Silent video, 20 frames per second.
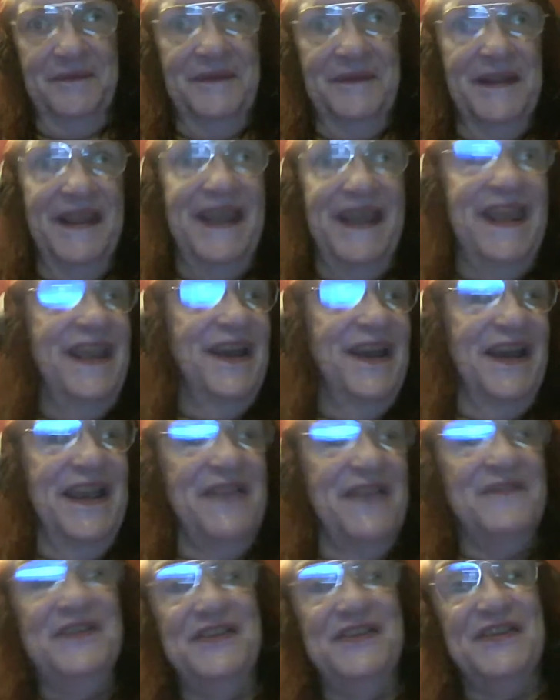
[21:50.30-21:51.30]
Hey, I
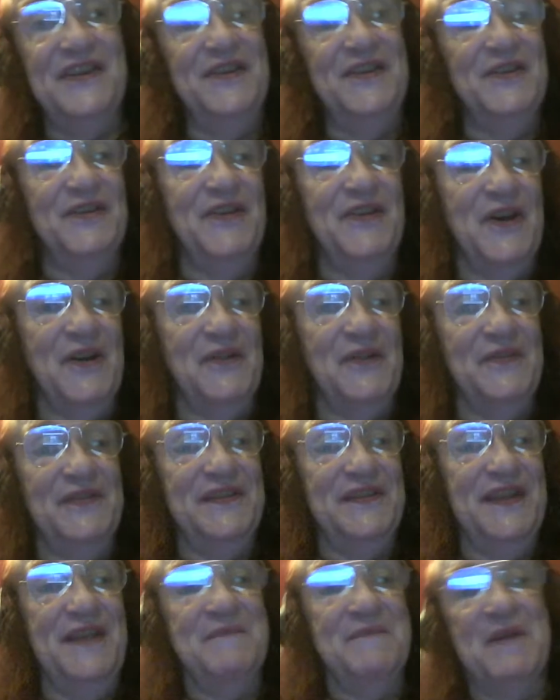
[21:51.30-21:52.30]
haven't seen your daughter
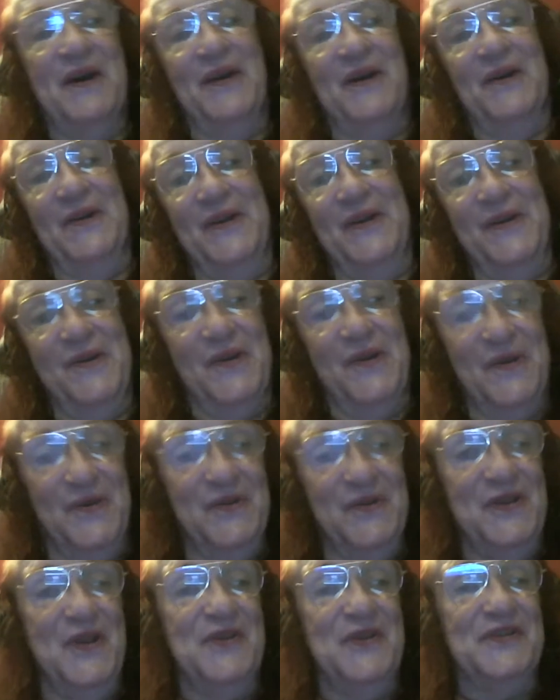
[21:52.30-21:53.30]
Fatima or your
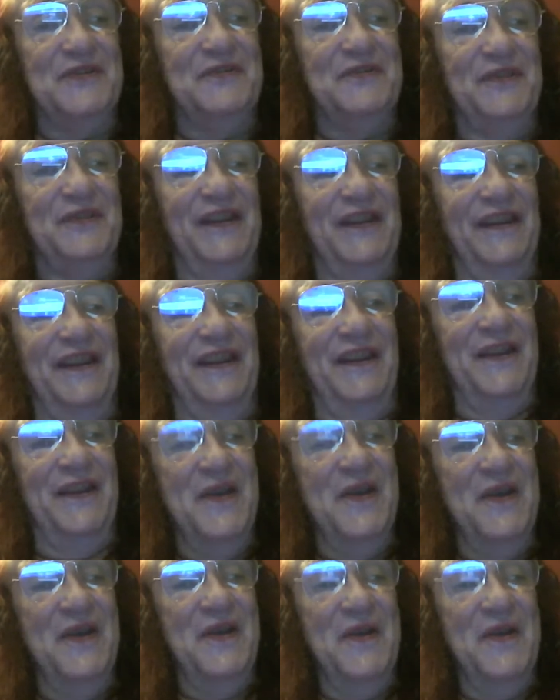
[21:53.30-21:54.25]
Uncle Yosef lately.